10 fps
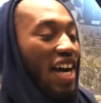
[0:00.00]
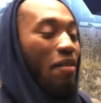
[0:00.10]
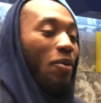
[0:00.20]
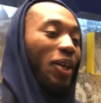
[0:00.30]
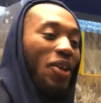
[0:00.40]

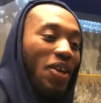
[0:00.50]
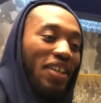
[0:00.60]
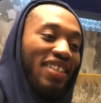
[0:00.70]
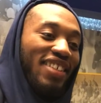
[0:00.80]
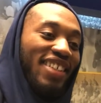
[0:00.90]
I'm working on
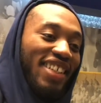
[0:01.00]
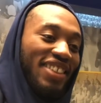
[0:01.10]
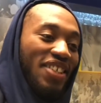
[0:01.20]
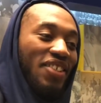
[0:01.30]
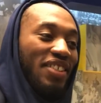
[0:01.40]
it.
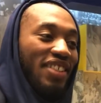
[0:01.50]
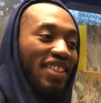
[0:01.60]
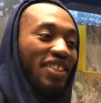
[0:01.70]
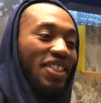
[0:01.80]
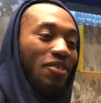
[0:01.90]
It's
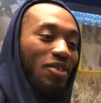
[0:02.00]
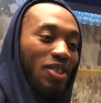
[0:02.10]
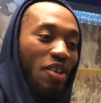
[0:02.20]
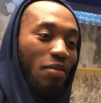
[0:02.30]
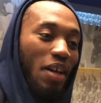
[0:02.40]
going
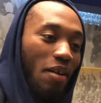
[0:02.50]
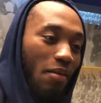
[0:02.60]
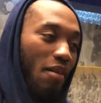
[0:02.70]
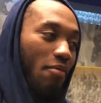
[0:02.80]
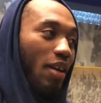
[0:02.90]
slow, but
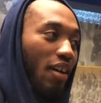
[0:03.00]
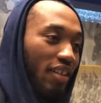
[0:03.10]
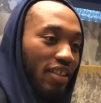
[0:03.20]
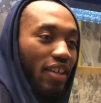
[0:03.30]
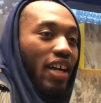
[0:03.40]
I'll
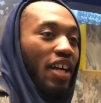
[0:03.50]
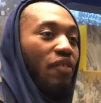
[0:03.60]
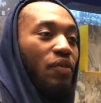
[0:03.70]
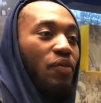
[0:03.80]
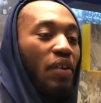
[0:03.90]
get there. I got
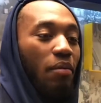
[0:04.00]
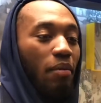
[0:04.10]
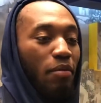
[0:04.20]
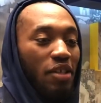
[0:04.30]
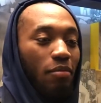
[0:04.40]
a few family
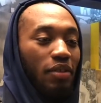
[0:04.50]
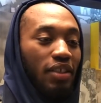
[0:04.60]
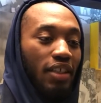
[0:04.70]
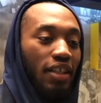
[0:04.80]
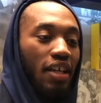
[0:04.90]
members coming
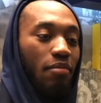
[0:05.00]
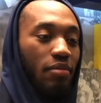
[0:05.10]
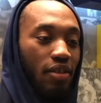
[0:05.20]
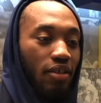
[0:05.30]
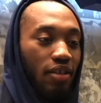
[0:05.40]
to the game,
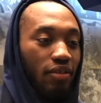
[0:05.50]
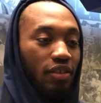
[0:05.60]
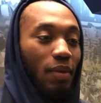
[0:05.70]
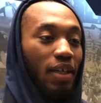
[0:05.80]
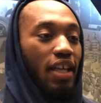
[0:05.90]
so you know
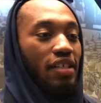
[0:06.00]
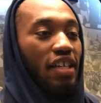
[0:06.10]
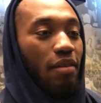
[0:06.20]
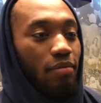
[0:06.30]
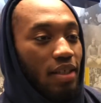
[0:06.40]
it's my last
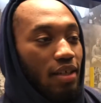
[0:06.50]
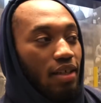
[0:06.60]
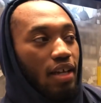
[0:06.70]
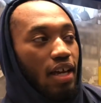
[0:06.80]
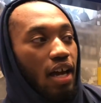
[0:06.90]
game
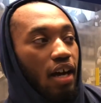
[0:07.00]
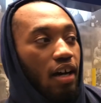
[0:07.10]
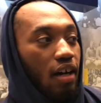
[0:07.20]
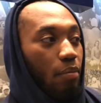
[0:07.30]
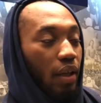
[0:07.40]

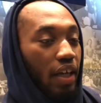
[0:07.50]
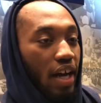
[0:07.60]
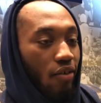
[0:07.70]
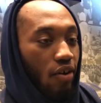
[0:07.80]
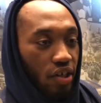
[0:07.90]

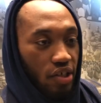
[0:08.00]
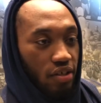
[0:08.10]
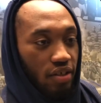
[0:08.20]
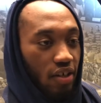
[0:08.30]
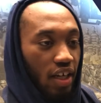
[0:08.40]
playing at
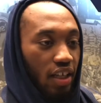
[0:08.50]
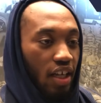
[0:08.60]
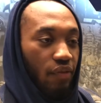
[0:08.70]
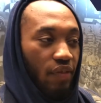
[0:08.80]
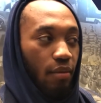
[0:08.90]
Rutgers. You know, I got a
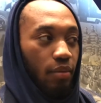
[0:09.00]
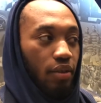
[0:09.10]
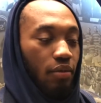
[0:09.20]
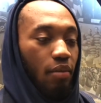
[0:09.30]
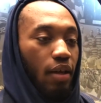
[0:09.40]
lot of family
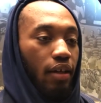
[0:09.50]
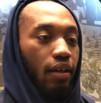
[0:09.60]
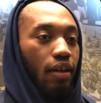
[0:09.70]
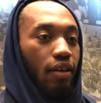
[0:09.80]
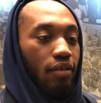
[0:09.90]
who want to make
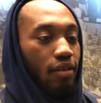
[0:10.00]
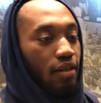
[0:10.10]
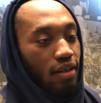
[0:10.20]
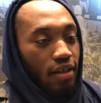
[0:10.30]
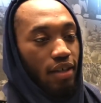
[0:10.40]
it down.
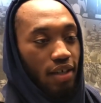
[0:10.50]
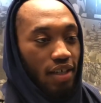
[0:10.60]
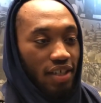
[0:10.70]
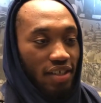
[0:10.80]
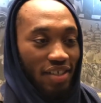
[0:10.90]

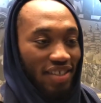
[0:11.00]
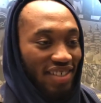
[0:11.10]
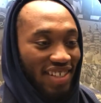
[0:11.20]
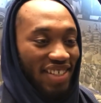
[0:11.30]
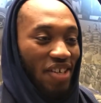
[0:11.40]

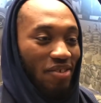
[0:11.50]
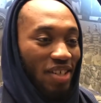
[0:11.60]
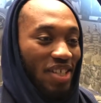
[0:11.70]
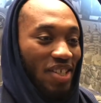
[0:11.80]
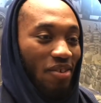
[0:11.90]
Just it's
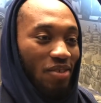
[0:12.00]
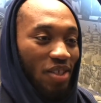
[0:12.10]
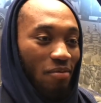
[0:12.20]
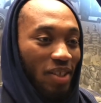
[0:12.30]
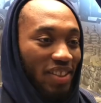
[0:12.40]
going
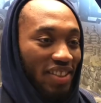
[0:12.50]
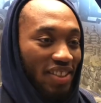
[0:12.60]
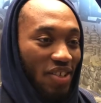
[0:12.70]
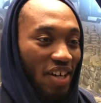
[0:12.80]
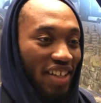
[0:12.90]
somewhere.
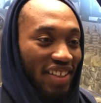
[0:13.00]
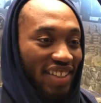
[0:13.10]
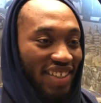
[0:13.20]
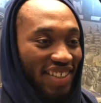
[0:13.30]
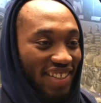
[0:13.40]
Trying to get
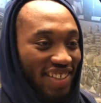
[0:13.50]
there.